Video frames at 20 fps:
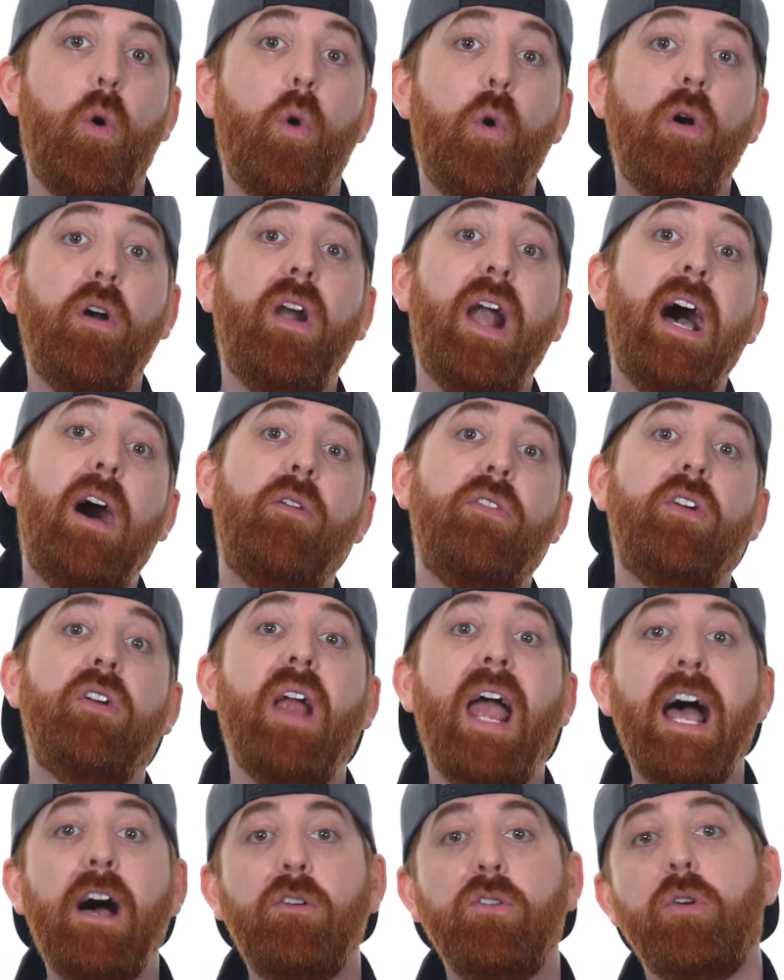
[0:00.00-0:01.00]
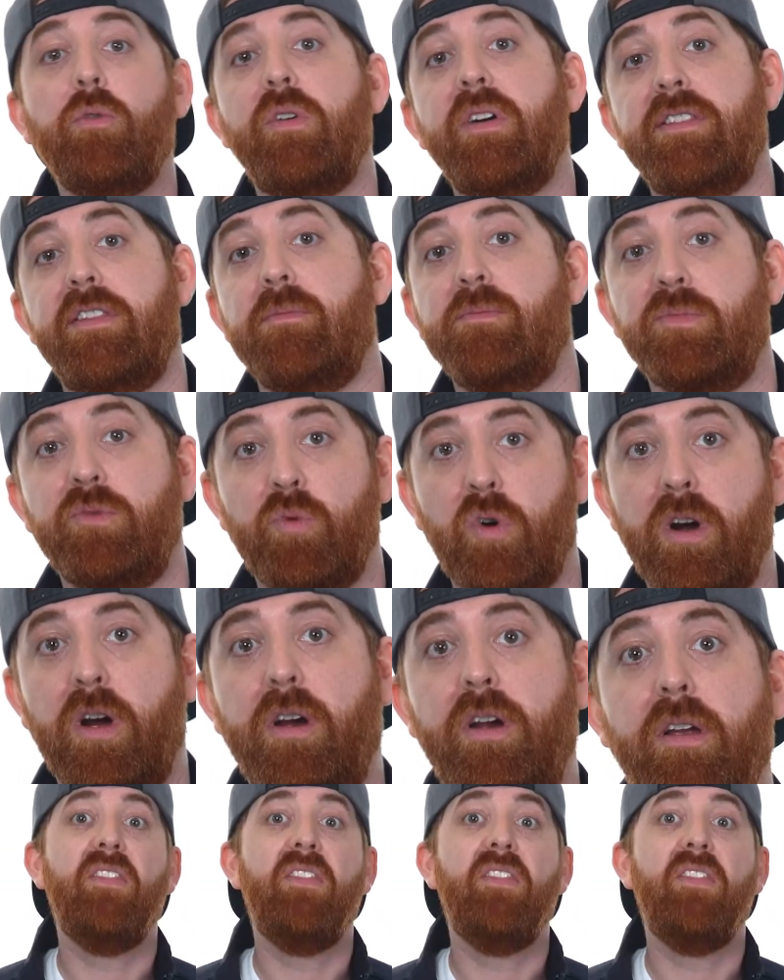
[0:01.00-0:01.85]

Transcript: or how their algorithms work.